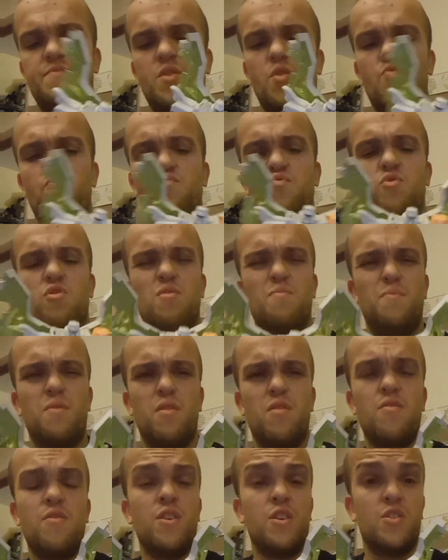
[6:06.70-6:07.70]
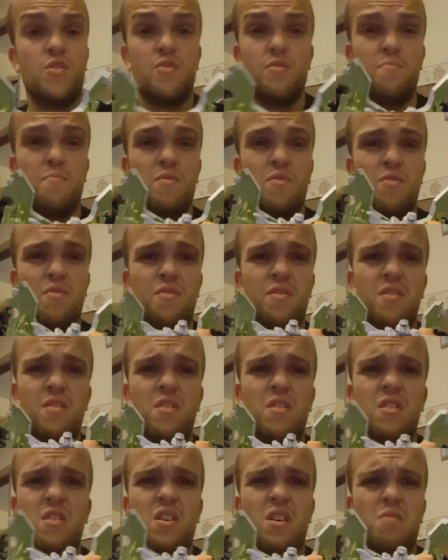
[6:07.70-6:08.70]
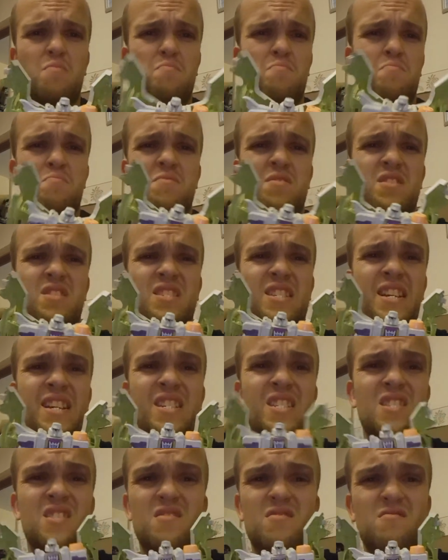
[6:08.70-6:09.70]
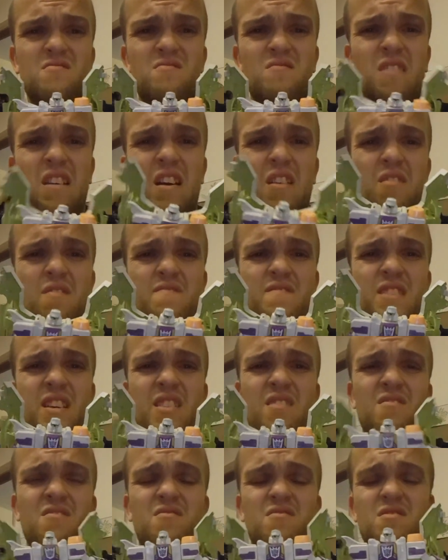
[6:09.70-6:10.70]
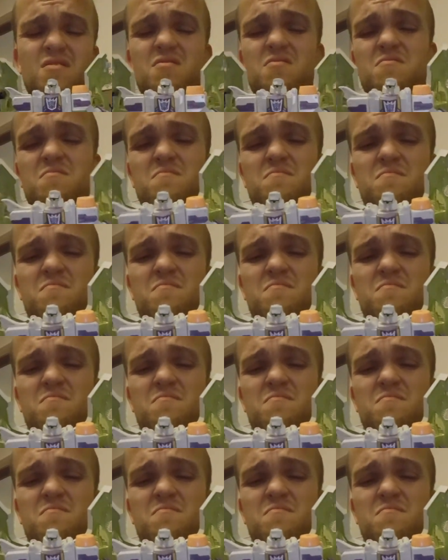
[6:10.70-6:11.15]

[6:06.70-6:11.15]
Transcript: robot gun mode, 6 out of 10, because it's